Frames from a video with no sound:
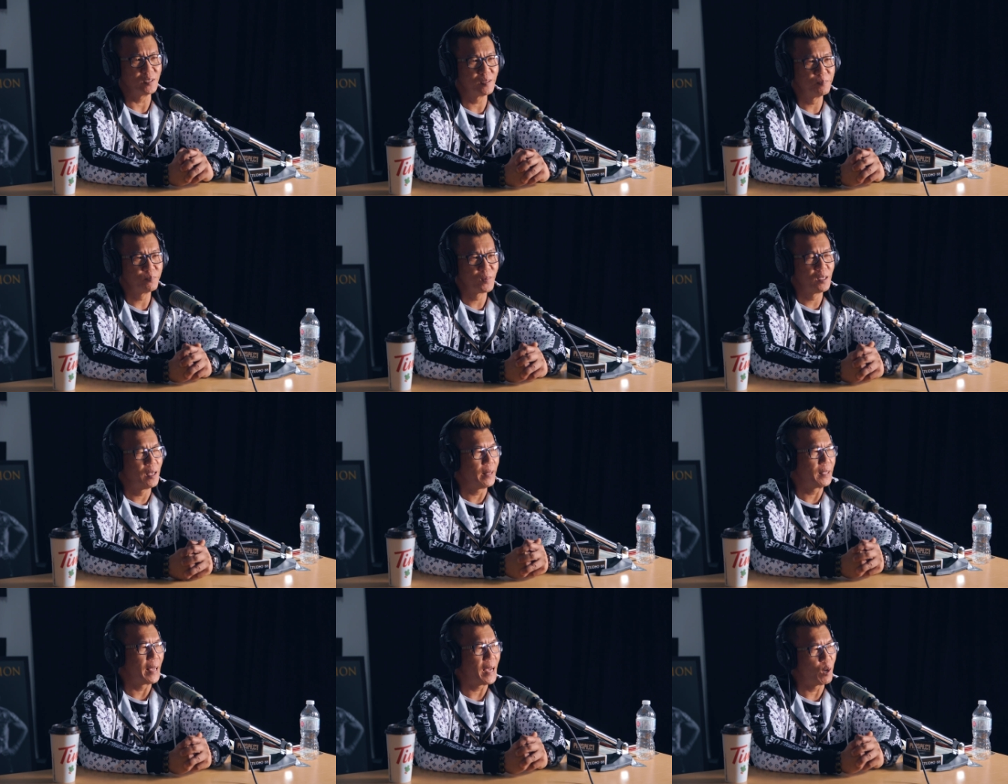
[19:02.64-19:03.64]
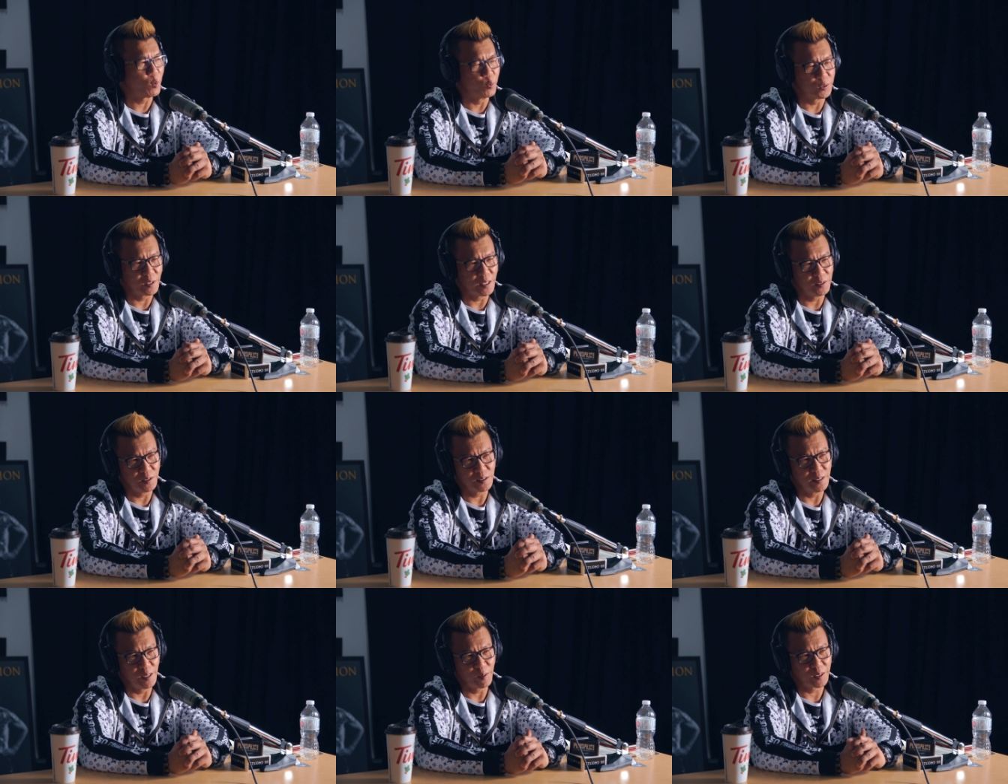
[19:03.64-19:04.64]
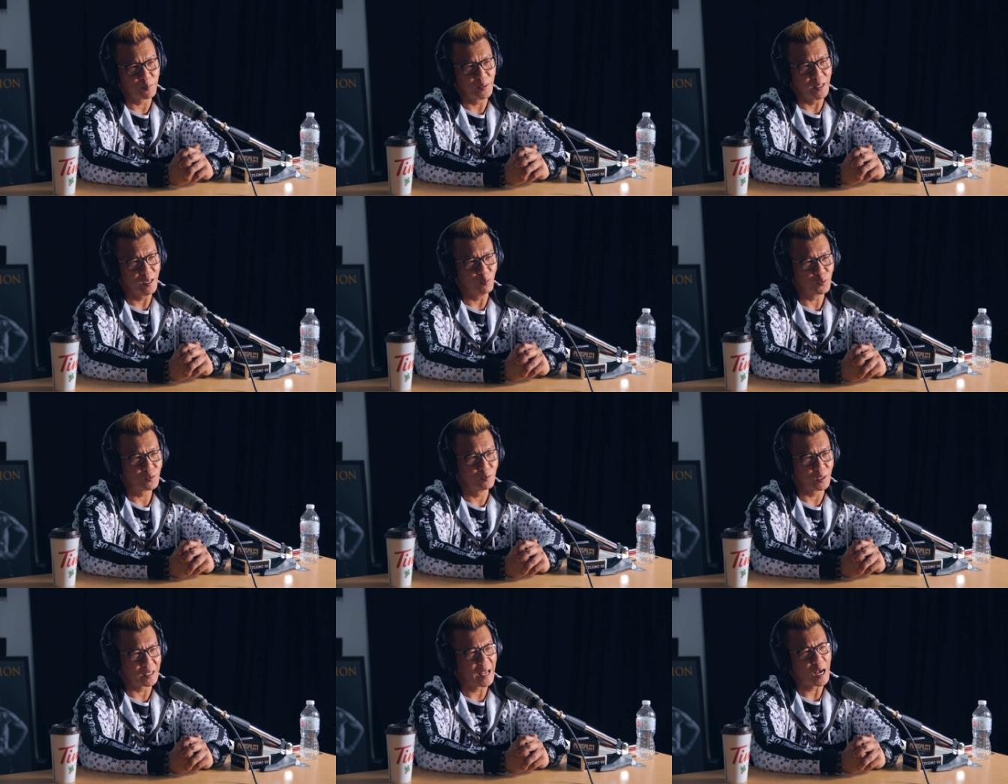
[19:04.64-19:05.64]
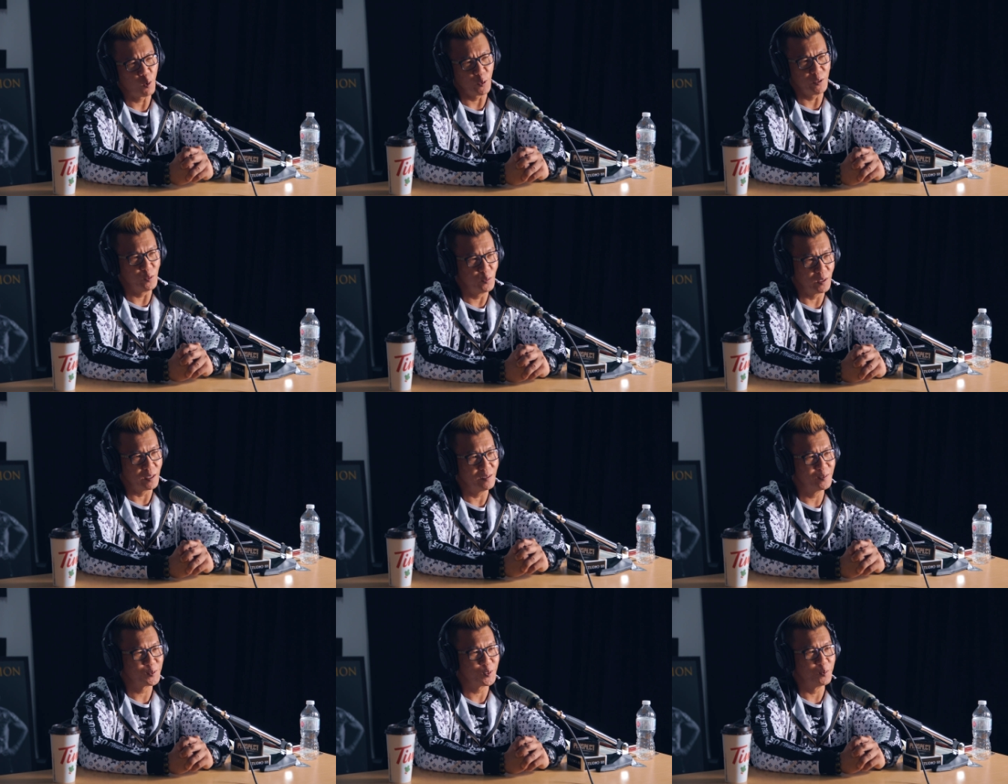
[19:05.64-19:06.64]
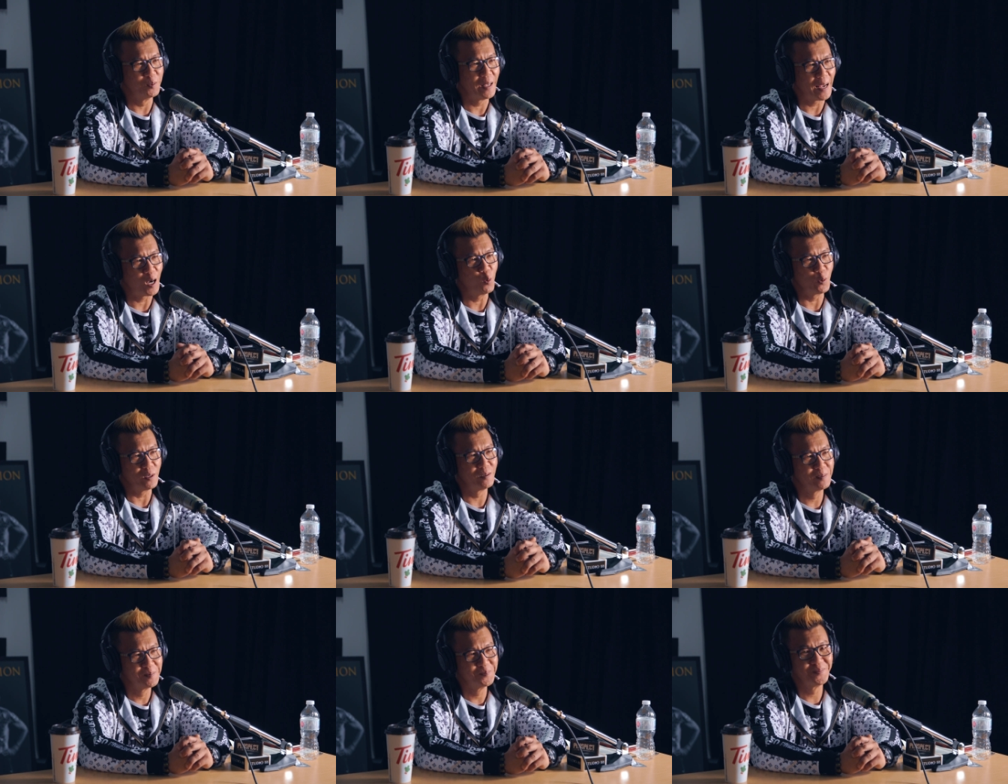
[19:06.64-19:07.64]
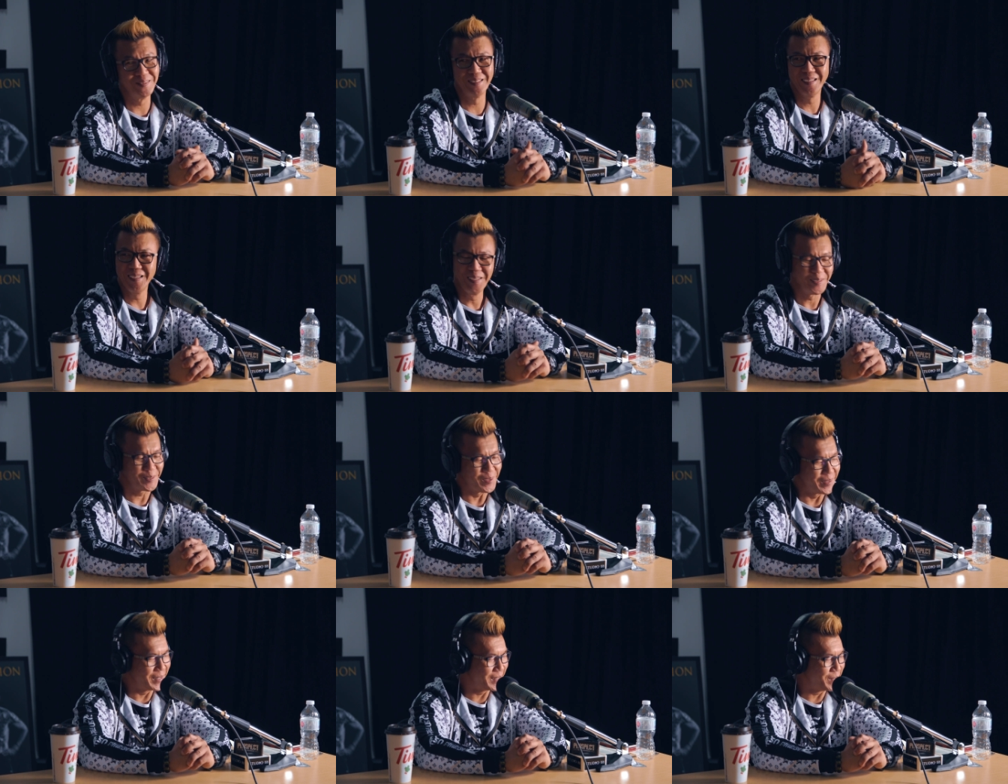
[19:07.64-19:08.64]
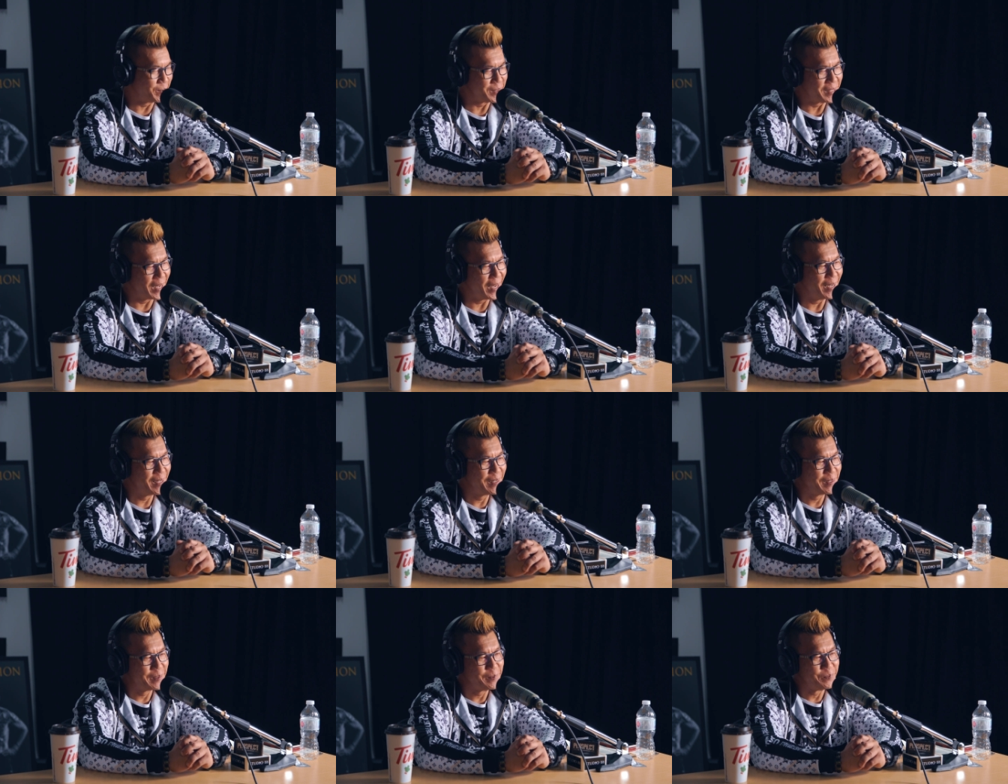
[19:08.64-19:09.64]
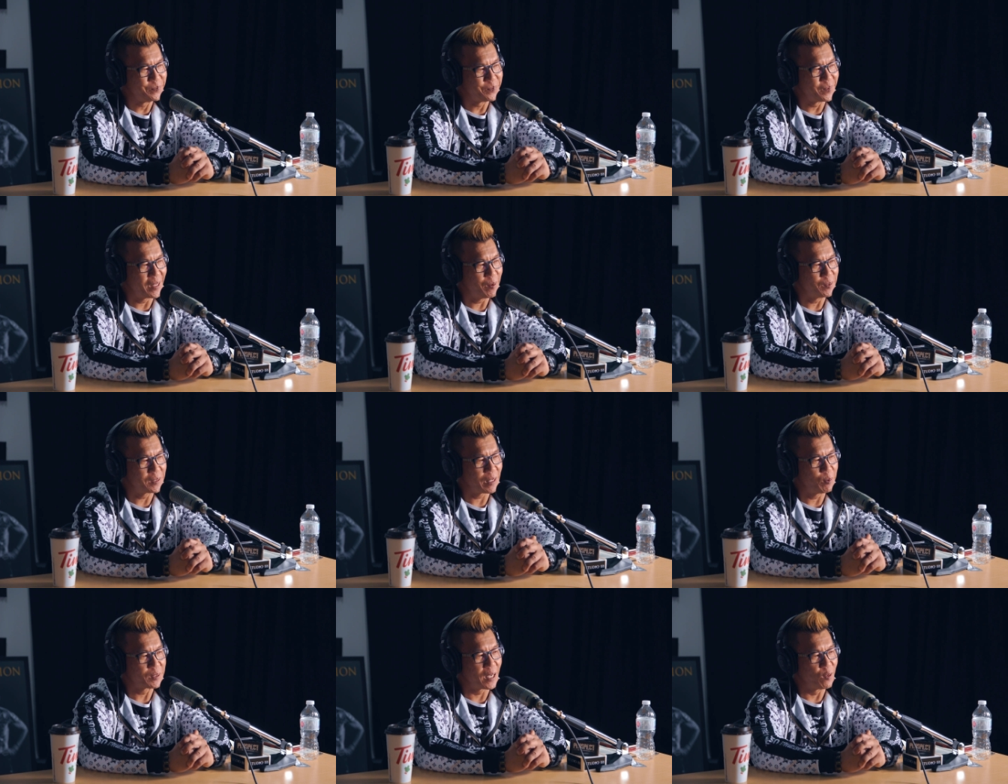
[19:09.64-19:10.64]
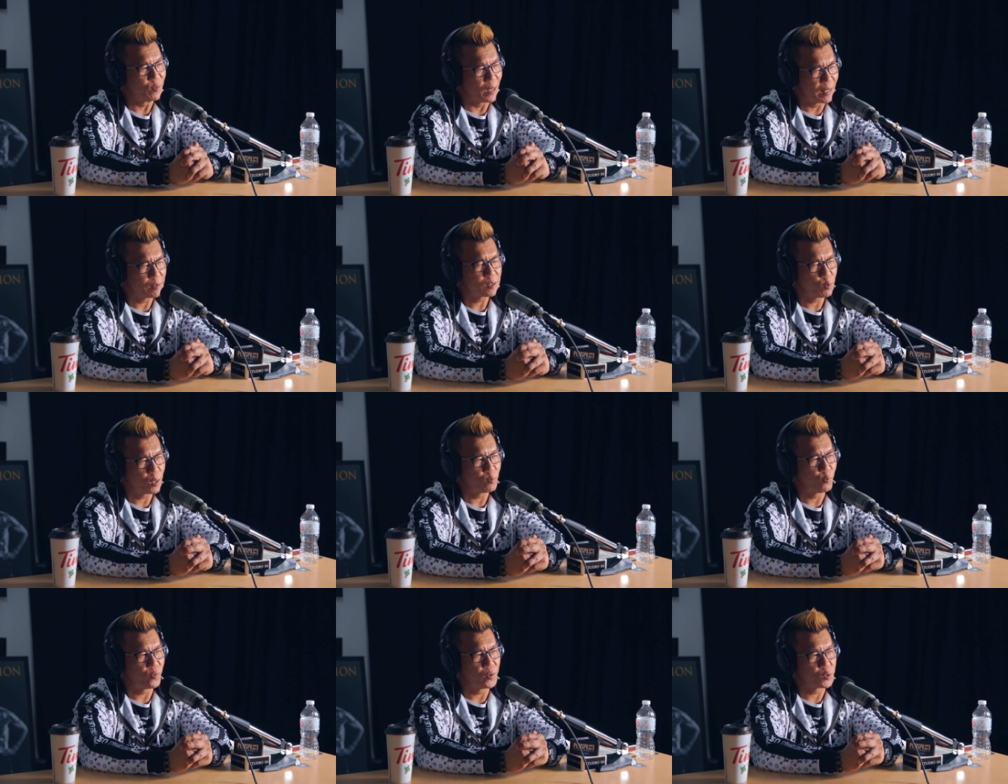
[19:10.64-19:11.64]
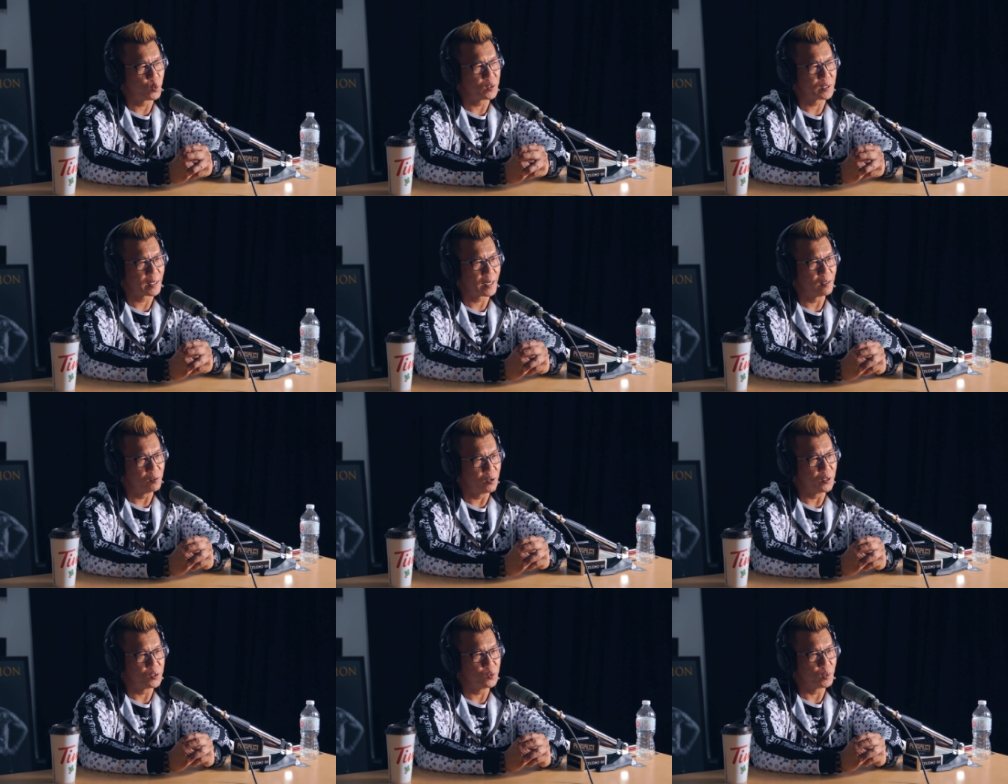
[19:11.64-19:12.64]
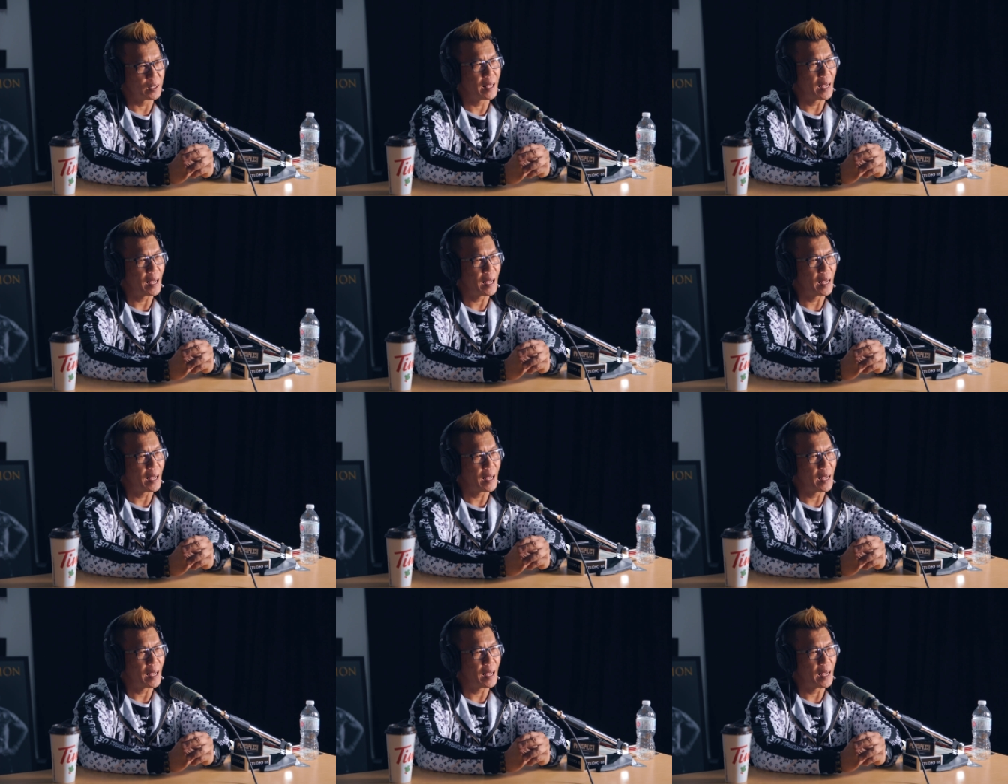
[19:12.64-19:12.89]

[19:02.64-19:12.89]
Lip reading: it? I think Howie was the easiest name I could pronounce. Like, how are you doing? So Howie. So I think that was kind of funny. That's one of the first words I kind of learned too. Like,